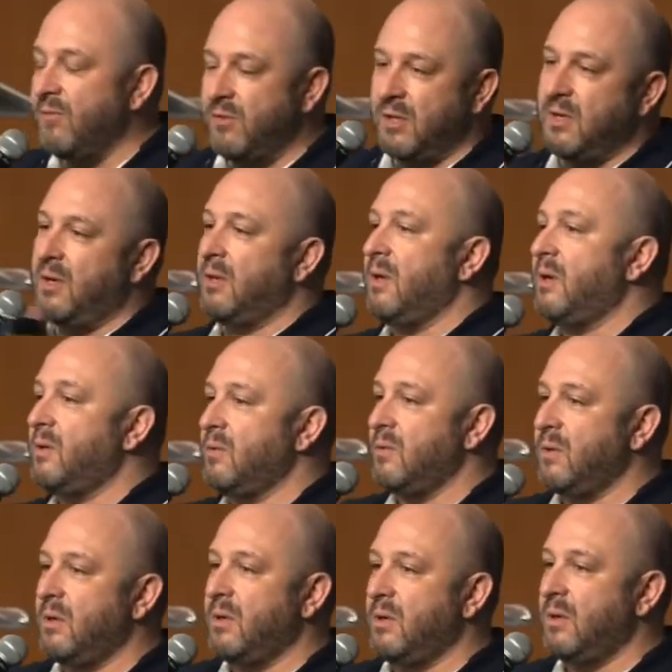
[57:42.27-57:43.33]
of the
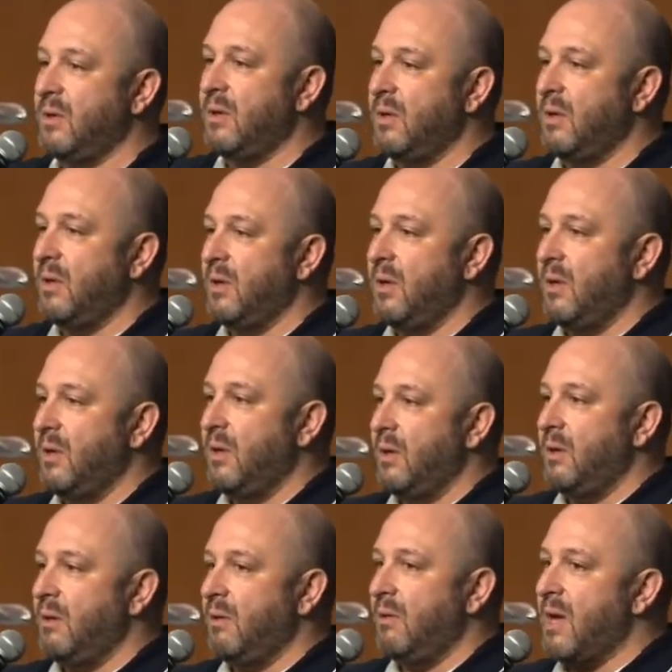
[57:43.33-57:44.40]
cologne
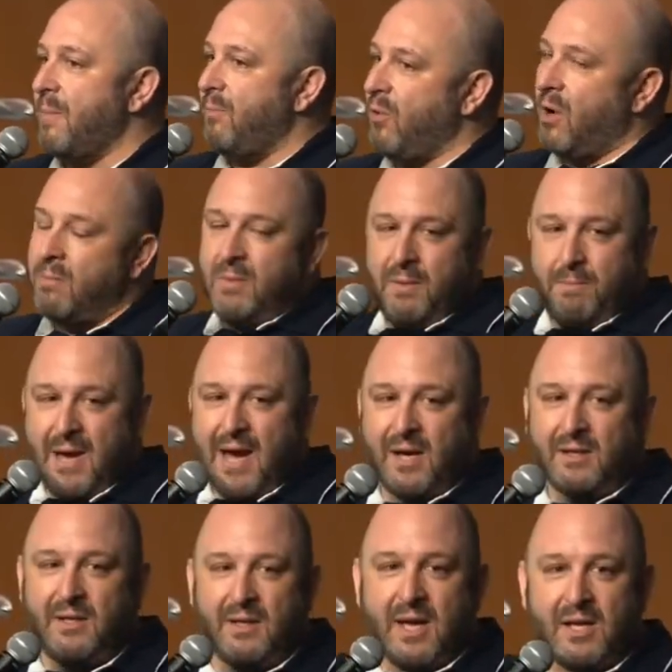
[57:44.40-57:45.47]
that brought me
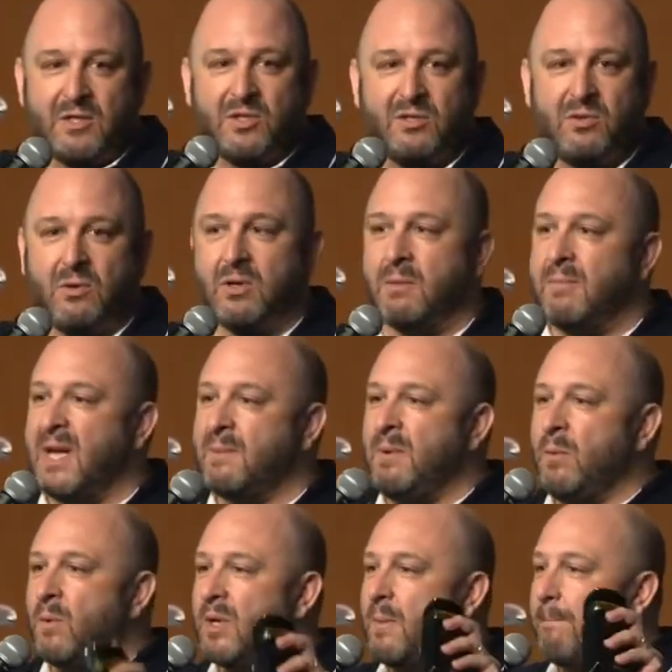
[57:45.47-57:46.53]
back to that store to make
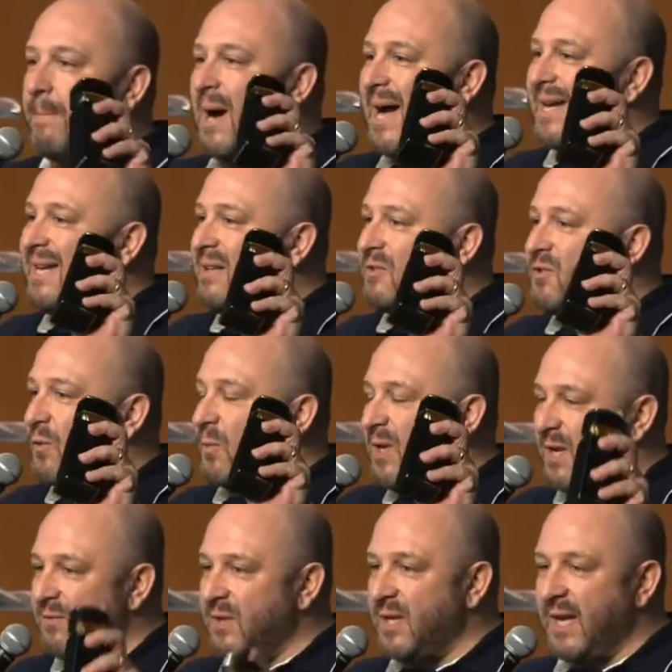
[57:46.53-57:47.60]
me want to buy into
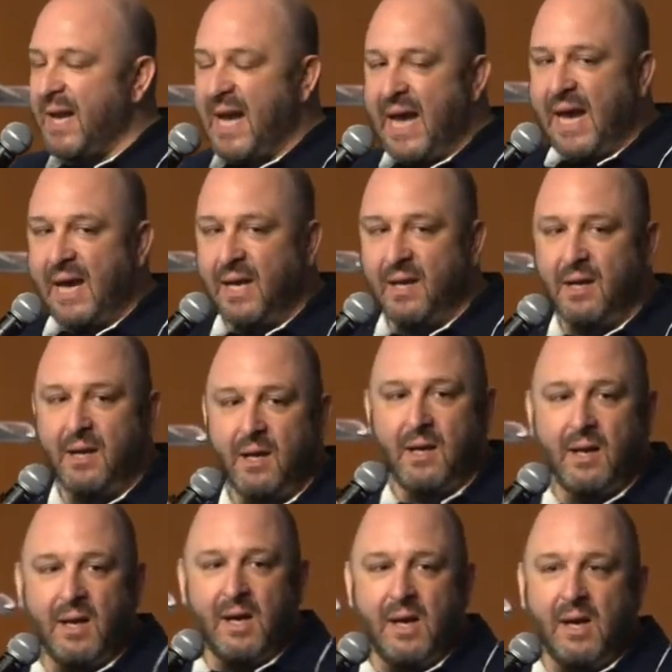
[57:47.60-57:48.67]
whatever they had,
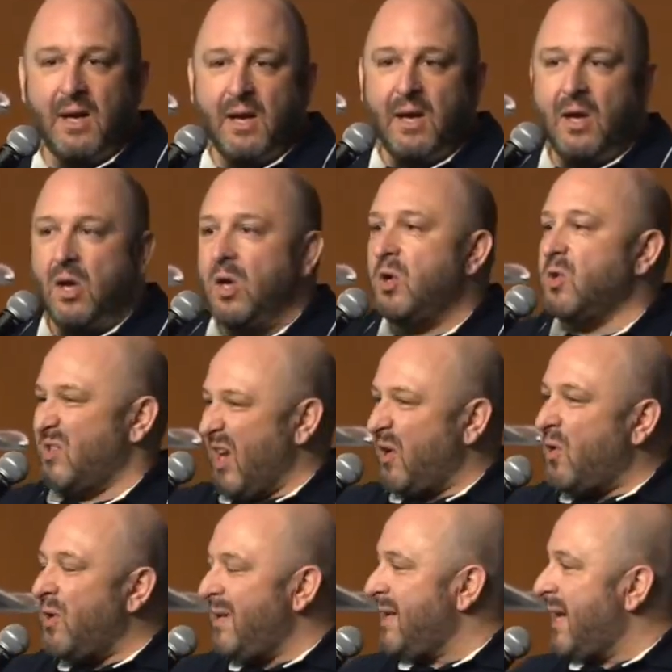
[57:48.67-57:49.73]
because I
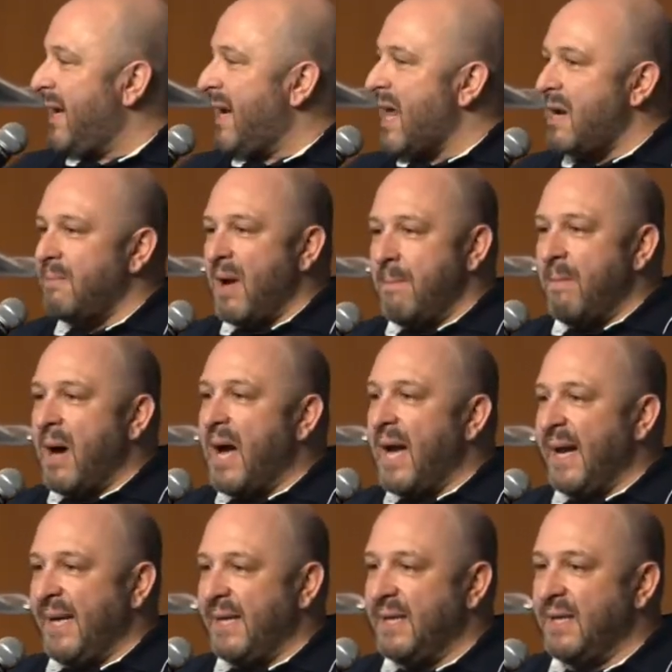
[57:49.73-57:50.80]
couldn't get it out of my
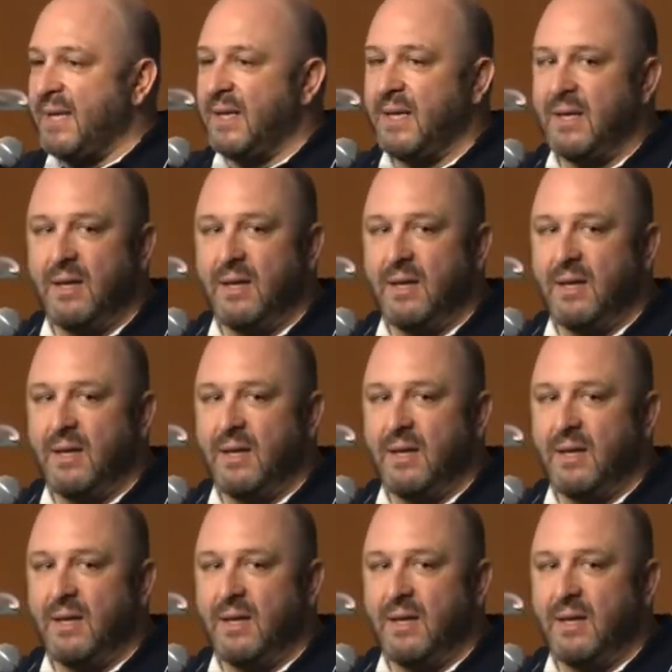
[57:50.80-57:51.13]
mind.